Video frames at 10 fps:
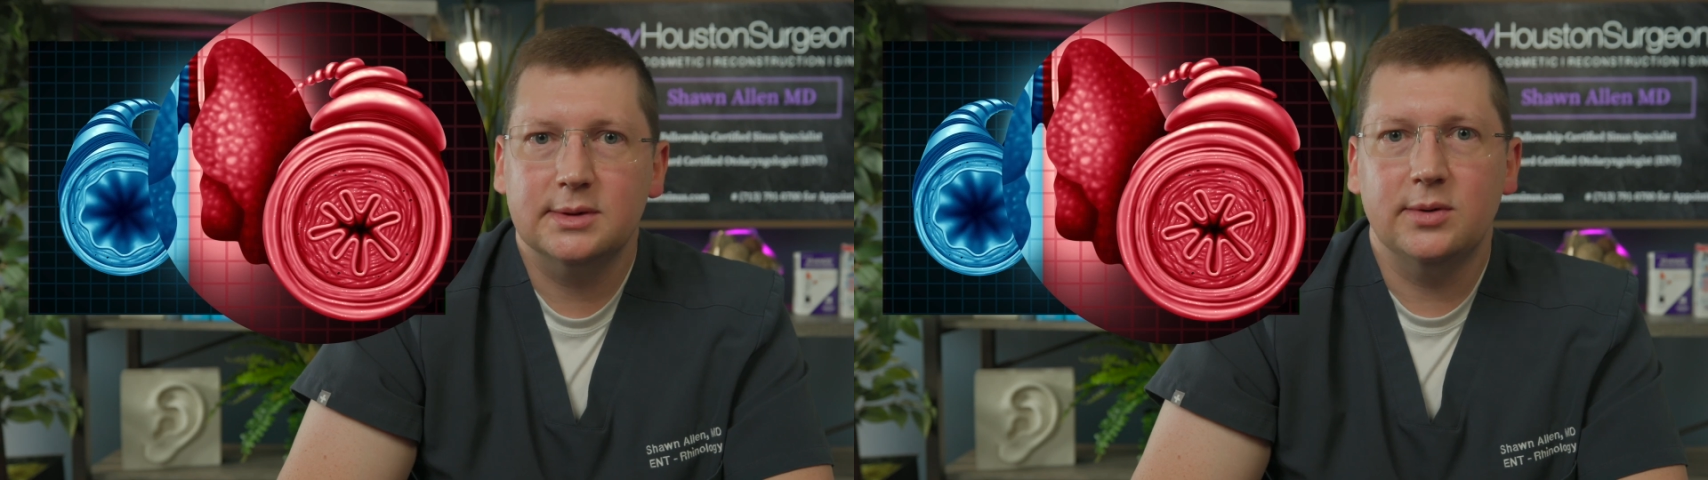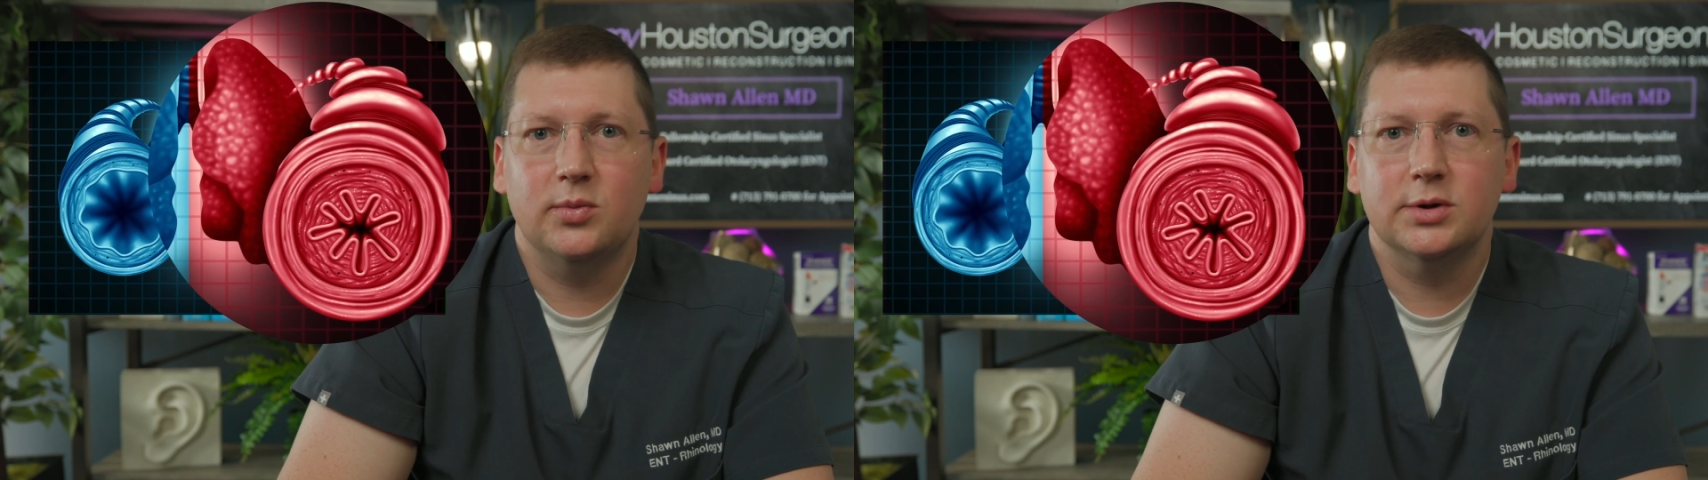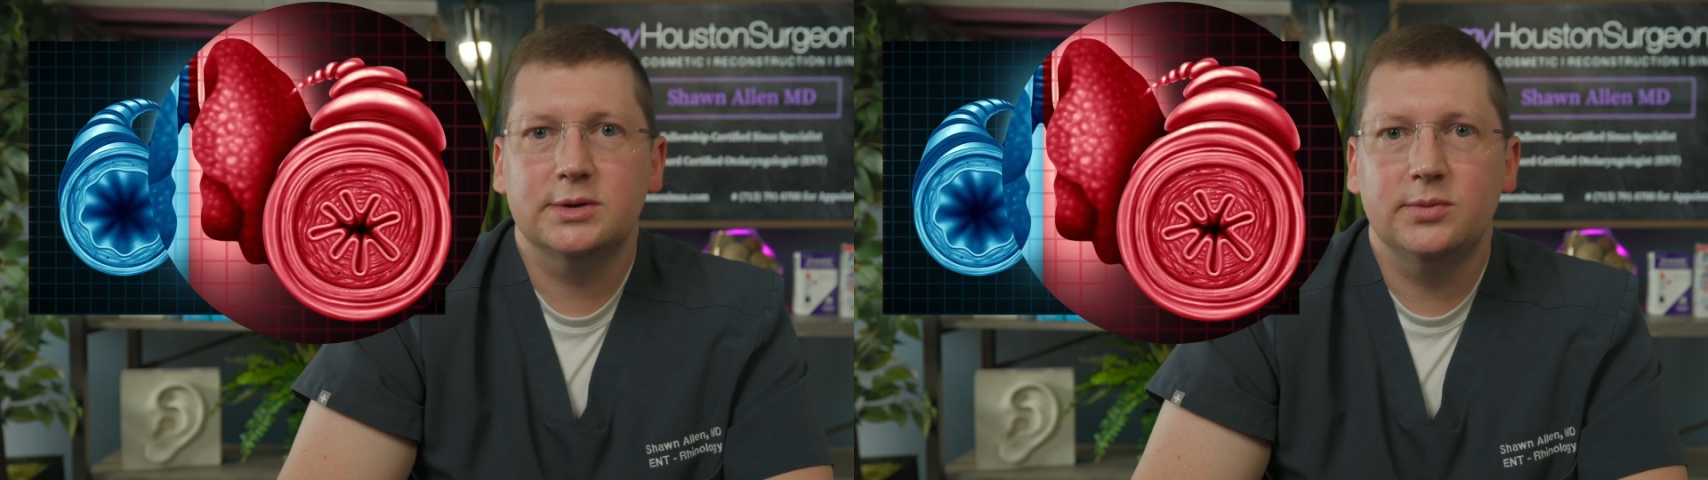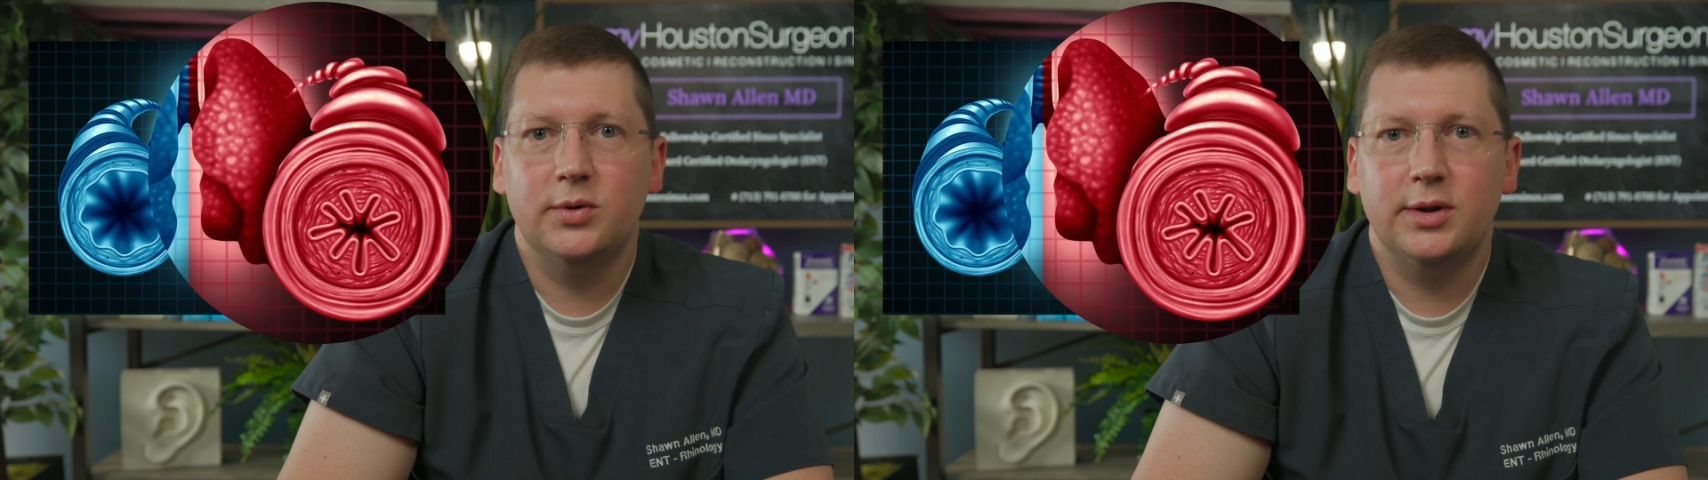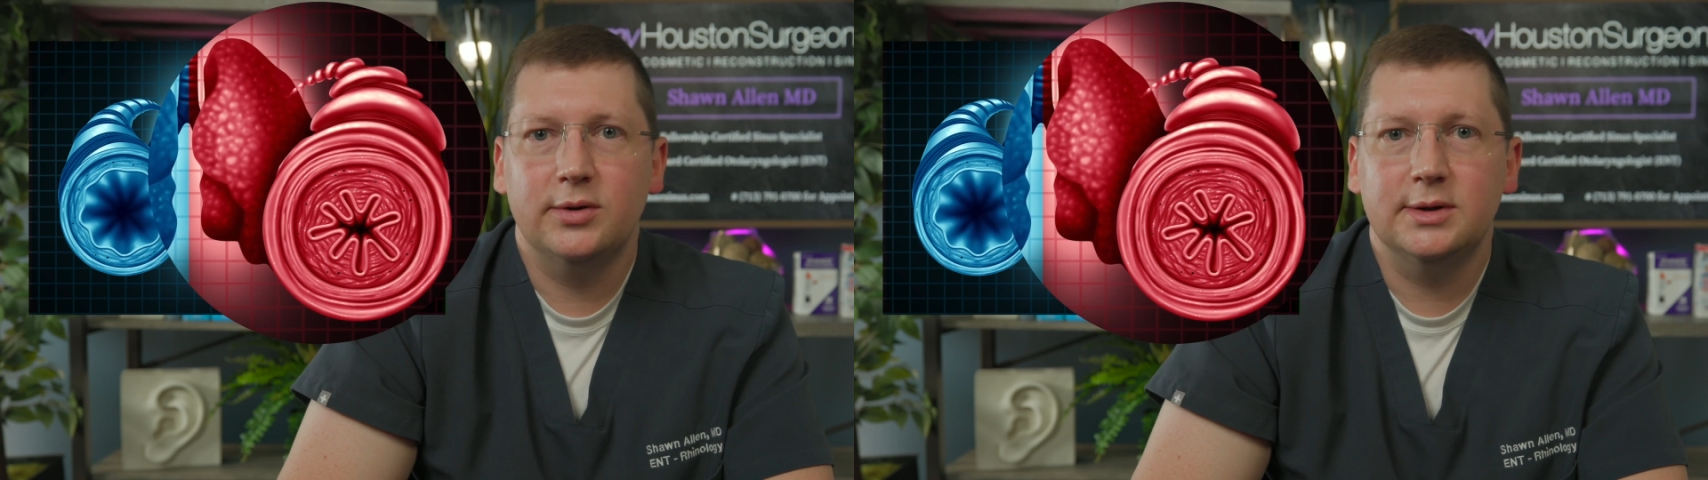that worsen
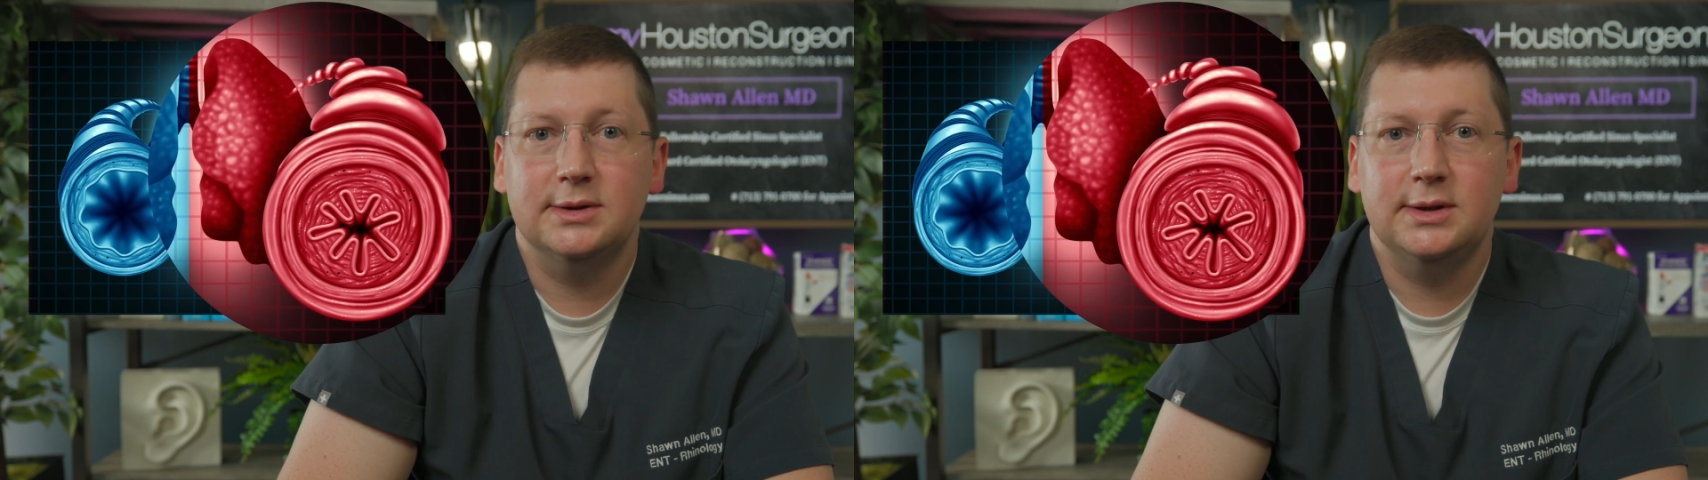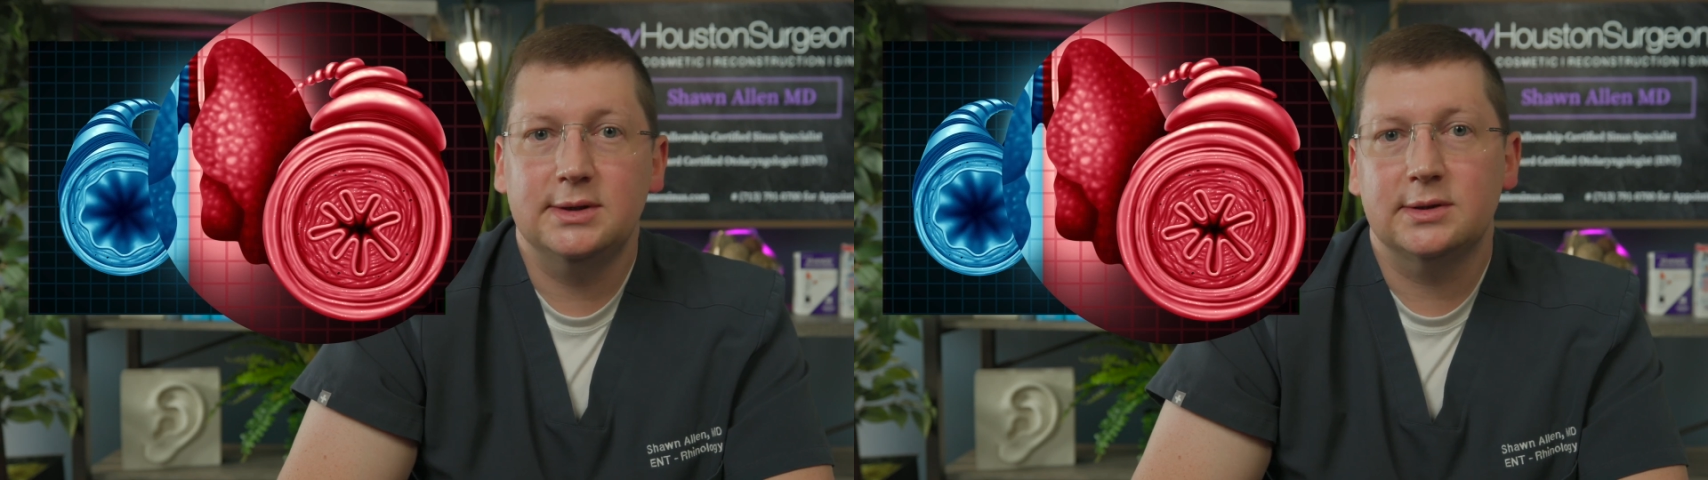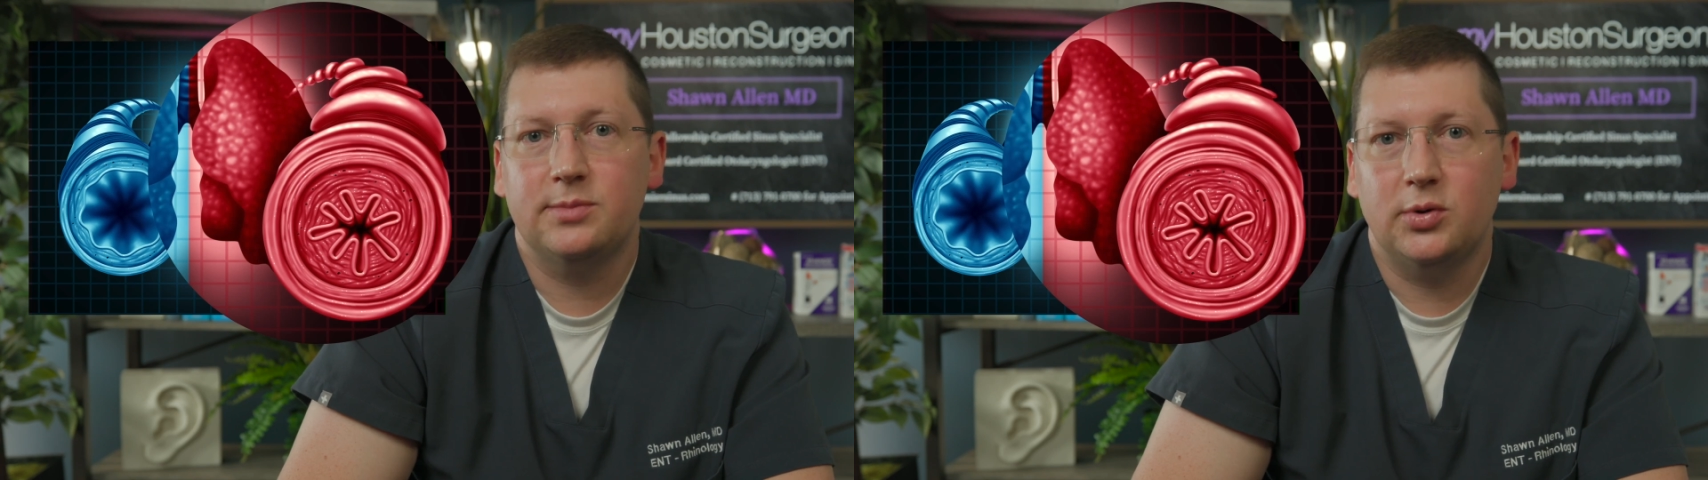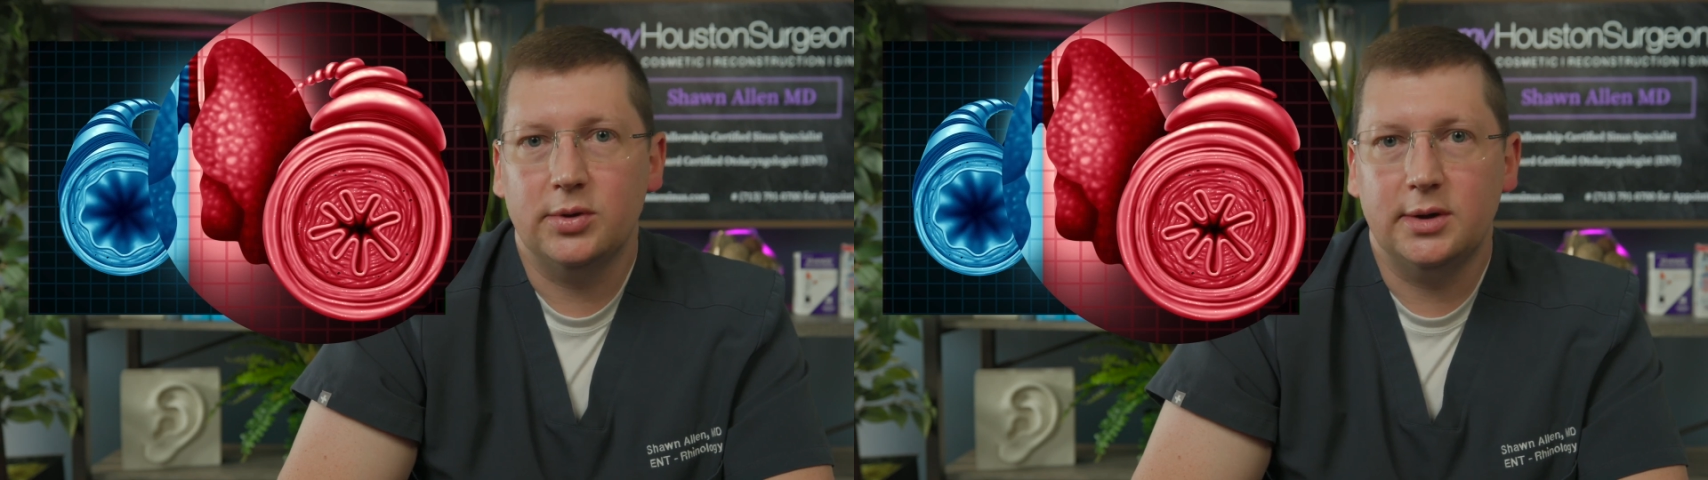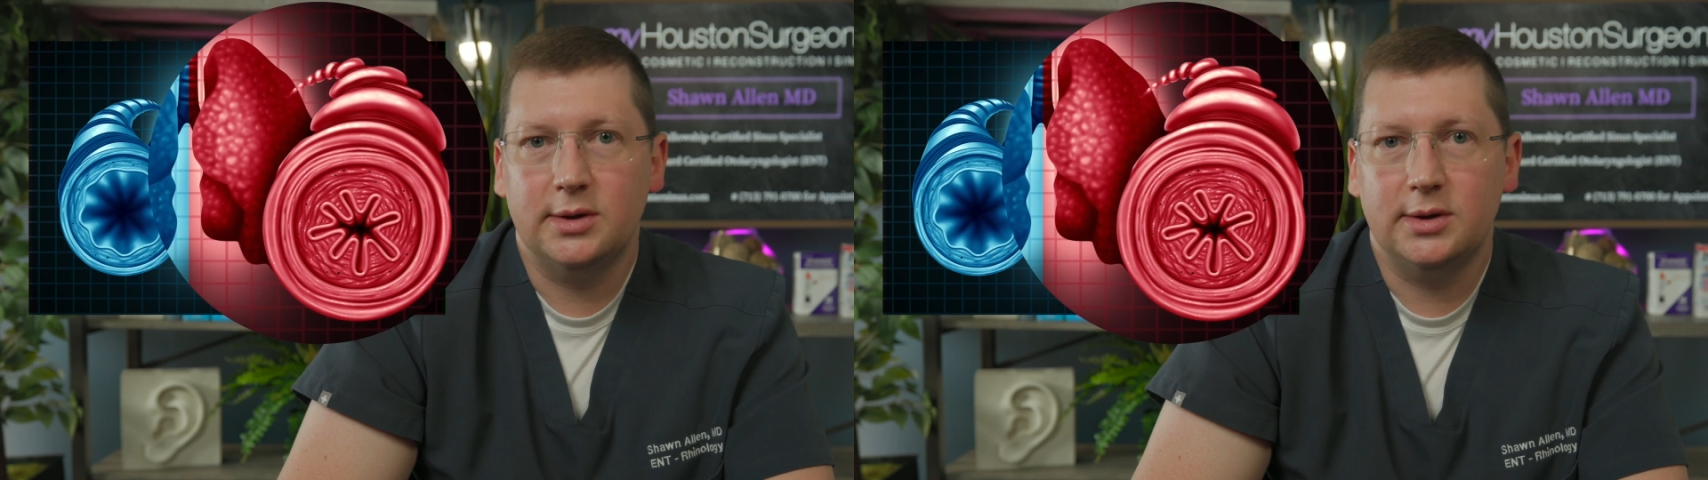when their disease is poorly